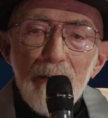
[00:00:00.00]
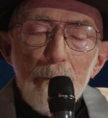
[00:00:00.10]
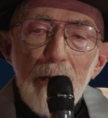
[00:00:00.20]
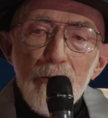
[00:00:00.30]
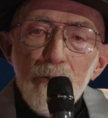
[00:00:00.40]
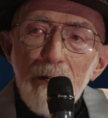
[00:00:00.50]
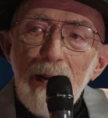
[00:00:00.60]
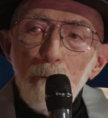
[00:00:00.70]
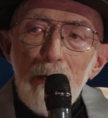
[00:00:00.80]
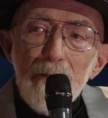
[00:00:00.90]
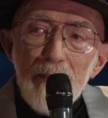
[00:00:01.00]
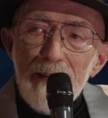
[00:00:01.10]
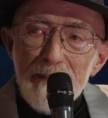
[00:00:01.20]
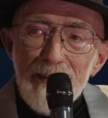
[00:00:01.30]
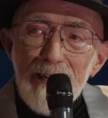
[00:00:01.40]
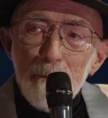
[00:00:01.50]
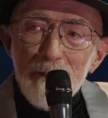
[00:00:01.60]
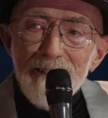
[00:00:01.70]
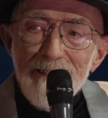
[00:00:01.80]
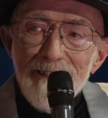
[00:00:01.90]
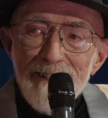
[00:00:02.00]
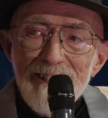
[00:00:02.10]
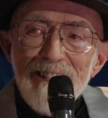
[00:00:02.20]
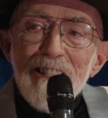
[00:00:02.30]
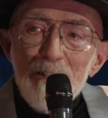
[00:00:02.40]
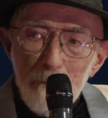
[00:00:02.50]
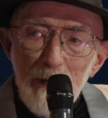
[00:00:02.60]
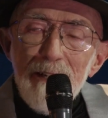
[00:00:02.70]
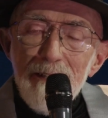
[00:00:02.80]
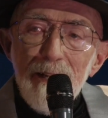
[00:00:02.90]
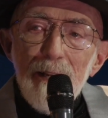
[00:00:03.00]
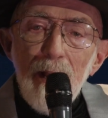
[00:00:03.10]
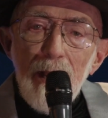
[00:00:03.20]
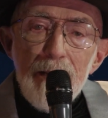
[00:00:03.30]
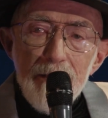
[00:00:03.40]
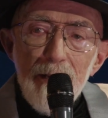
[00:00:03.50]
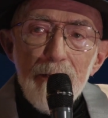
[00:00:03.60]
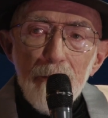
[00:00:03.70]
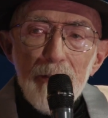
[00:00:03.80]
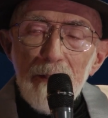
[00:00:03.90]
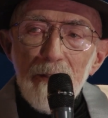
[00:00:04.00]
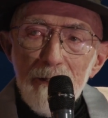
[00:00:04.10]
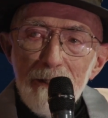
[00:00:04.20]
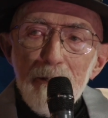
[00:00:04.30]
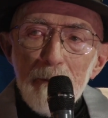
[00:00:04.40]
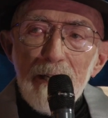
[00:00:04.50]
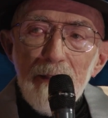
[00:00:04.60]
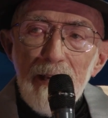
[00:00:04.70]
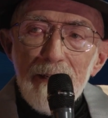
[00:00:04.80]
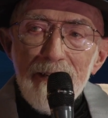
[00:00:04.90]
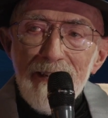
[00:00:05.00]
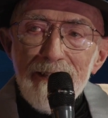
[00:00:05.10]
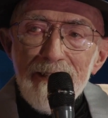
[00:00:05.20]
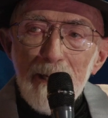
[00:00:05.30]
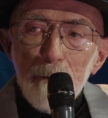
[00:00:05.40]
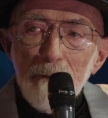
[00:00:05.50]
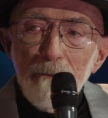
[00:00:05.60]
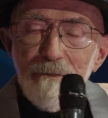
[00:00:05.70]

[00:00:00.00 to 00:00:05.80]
I'm not sure I want that to happen, but I tend to think that ultimately that can happen.